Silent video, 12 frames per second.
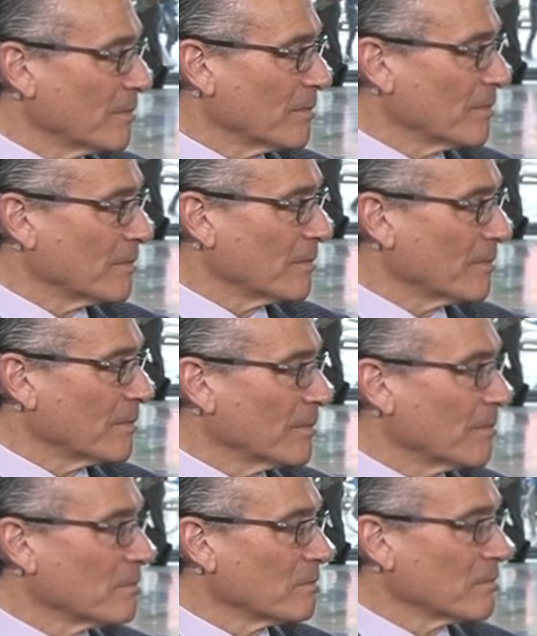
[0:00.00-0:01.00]

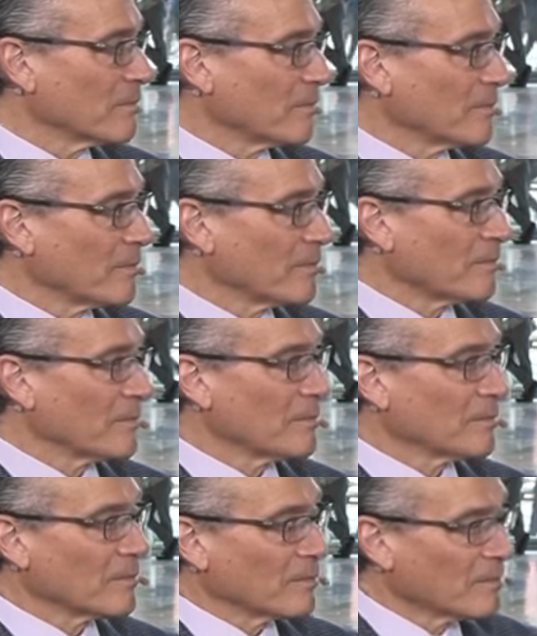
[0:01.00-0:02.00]

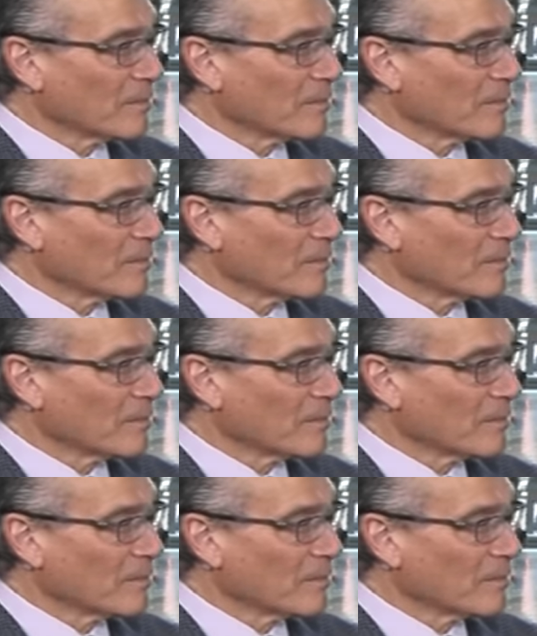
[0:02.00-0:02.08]
This person isn't speaking.